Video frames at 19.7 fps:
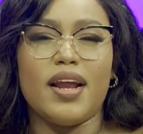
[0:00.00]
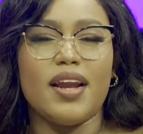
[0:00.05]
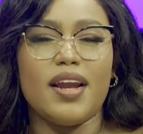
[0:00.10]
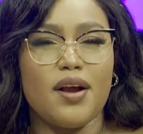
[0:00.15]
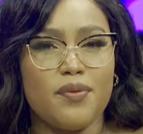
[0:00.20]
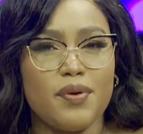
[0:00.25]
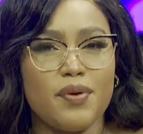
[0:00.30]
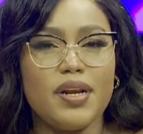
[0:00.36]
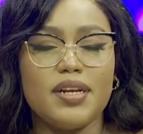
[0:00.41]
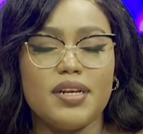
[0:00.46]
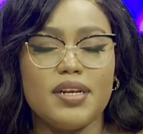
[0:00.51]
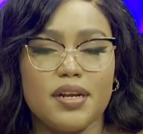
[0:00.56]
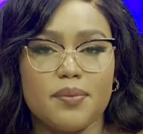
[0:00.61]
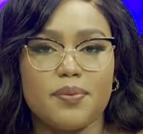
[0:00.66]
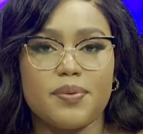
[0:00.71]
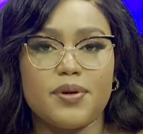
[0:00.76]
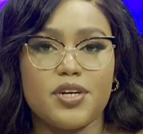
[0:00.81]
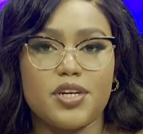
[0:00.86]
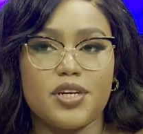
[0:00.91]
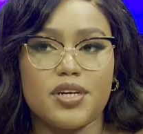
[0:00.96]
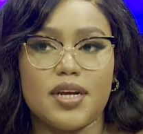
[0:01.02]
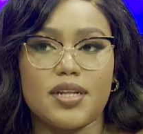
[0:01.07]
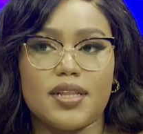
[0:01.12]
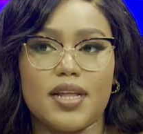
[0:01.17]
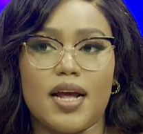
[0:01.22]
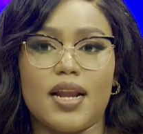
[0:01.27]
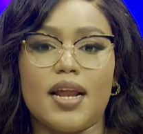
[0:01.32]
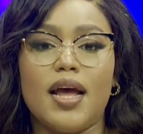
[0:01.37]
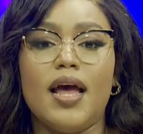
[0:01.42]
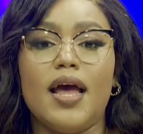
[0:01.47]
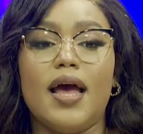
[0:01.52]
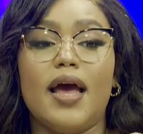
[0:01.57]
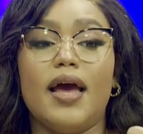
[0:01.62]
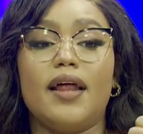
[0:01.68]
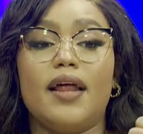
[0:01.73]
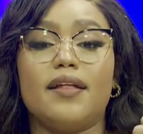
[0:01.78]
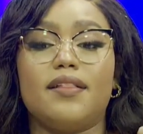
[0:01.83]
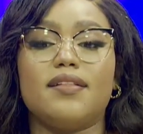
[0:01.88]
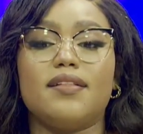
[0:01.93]
And I really did appreciate that.
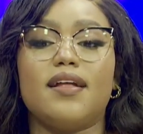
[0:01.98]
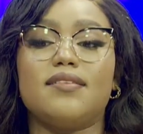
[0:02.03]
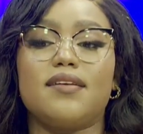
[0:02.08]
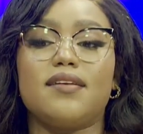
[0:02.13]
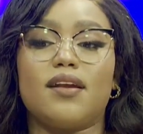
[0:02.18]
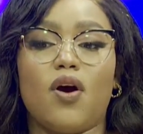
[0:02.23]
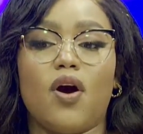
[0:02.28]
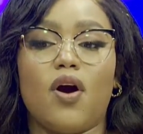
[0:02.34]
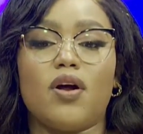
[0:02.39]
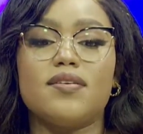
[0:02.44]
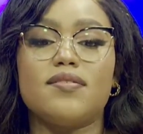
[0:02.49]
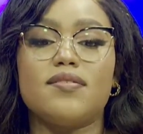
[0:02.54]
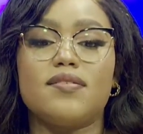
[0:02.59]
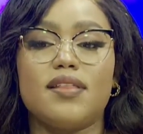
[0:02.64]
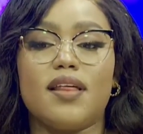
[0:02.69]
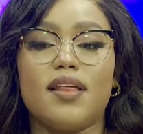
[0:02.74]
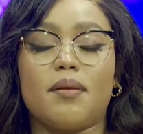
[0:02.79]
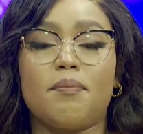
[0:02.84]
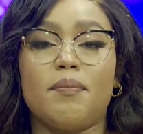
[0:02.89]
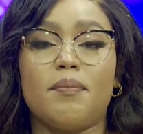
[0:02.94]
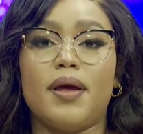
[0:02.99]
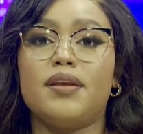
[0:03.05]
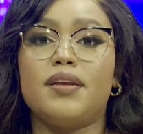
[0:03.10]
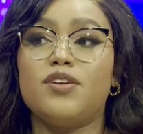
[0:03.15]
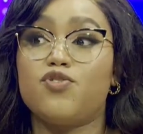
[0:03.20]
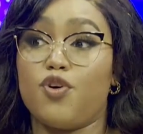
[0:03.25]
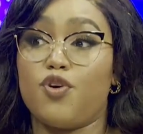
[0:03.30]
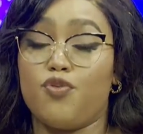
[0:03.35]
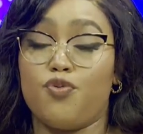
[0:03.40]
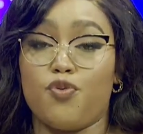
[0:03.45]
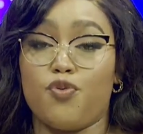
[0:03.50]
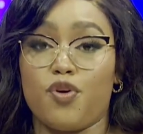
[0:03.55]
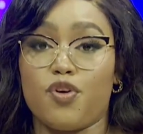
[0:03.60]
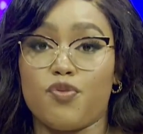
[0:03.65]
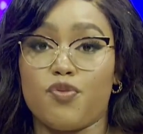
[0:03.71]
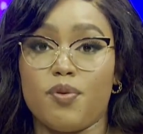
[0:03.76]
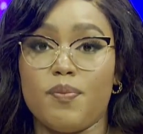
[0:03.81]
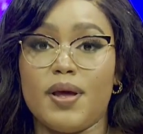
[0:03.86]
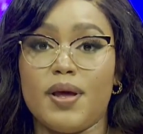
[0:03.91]
And I think that's an honesty that men need to
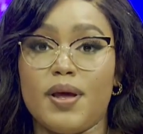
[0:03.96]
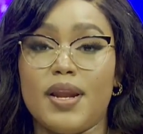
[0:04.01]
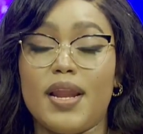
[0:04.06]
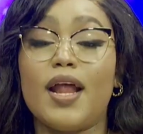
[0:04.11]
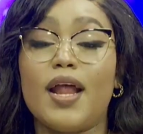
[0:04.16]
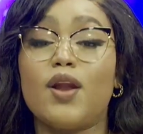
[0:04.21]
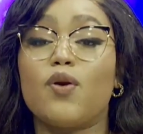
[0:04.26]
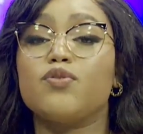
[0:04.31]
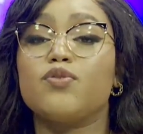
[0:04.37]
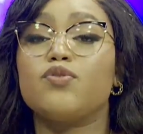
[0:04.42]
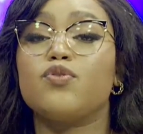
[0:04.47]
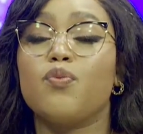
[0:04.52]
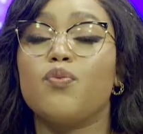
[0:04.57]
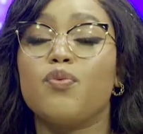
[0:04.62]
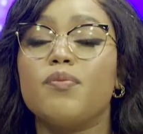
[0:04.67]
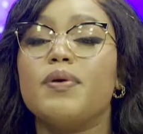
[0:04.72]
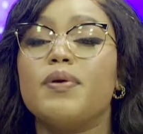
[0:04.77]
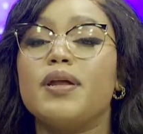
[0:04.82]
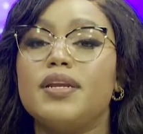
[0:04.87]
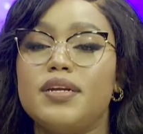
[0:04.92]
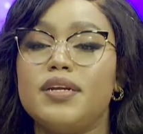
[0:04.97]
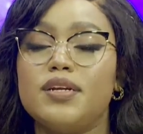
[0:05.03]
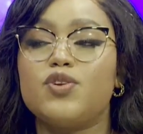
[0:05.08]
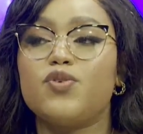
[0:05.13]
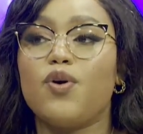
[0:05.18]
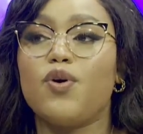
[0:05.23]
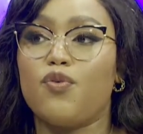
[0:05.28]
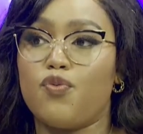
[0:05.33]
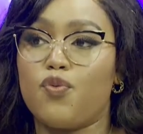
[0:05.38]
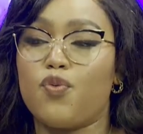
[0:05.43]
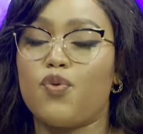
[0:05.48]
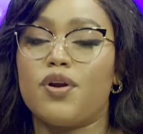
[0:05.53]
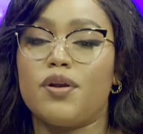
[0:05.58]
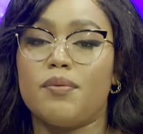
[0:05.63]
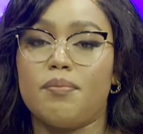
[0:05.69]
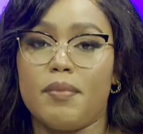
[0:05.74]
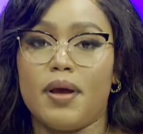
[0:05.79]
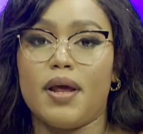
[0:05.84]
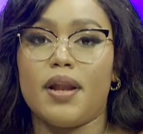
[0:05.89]
afford women, and also women need to
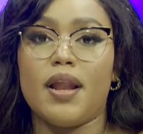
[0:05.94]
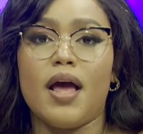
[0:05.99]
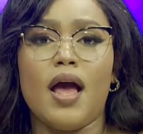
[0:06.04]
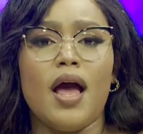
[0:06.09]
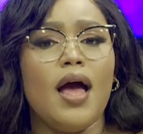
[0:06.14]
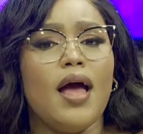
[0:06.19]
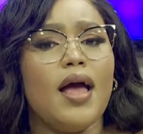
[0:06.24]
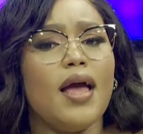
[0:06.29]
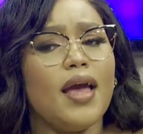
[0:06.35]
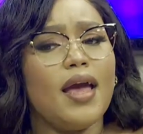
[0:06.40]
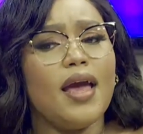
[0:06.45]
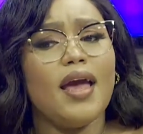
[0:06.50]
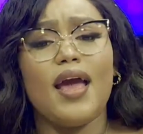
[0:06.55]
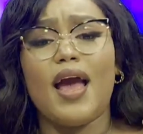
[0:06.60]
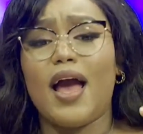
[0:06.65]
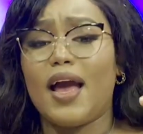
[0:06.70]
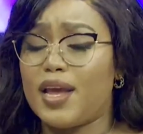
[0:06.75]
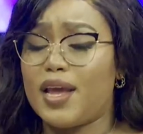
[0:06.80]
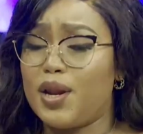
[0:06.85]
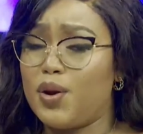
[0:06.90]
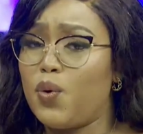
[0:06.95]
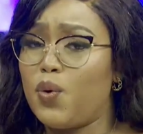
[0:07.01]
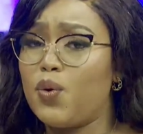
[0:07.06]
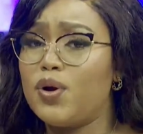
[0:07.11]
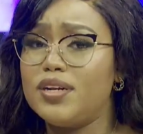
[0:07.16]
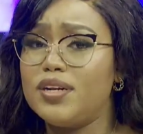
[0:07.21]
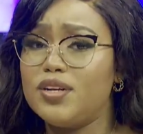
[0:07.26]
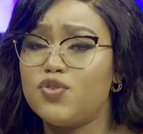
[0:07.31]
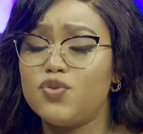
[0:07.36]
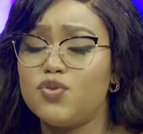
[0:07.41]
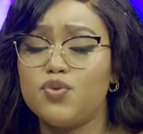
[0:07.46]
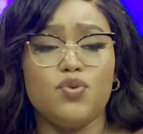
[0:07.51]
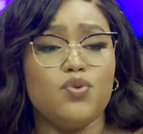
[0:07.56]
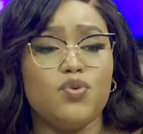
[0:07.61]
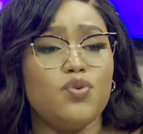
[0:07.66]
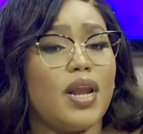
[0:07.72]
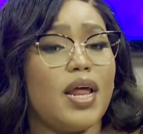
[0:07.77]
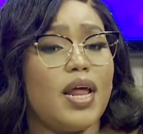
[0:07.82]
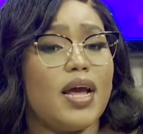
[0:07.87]
afford men. Hey, I can only
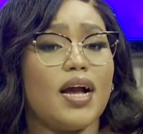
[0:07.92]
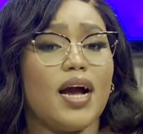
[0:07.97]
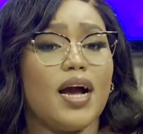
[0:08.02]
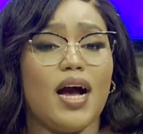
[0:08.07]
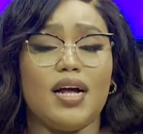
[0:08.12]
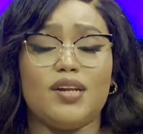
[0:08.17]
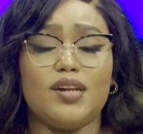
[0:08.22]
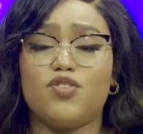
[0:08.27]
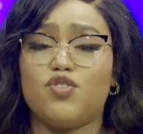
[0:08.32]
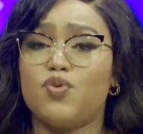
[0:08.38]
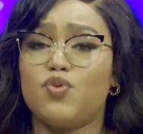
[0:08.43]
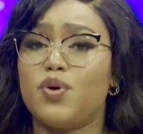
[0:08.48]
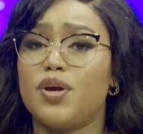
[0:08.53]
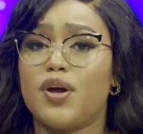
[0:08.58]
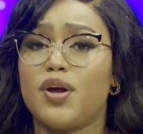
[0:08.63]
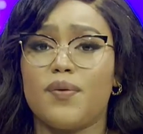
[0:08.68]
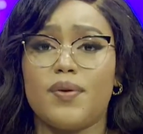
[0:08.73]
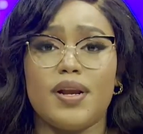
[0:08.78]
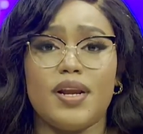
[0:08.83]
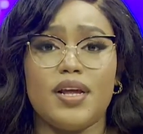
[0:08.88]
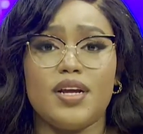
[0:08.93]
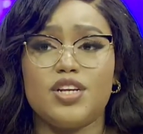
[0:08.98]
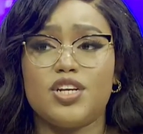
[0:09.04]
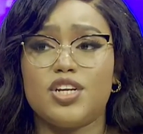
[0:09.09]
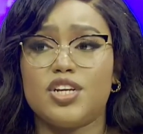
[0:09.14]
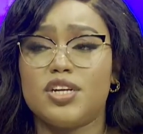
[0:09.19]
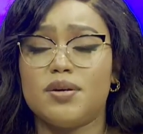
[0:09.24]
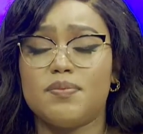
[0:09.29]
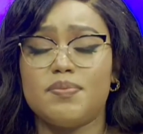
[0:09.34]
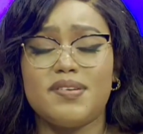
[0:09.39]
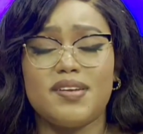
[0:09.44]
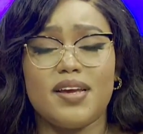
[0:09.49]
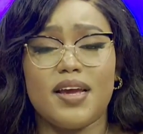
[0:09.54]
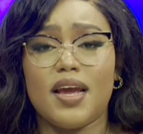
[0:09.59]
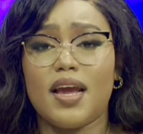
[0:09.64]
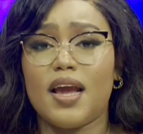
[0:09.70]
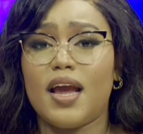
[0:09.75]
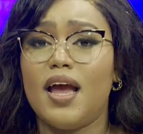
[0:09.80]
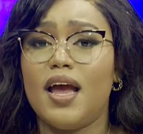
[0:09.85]
do like a 2-year relationship
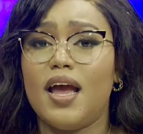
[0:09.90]
thing.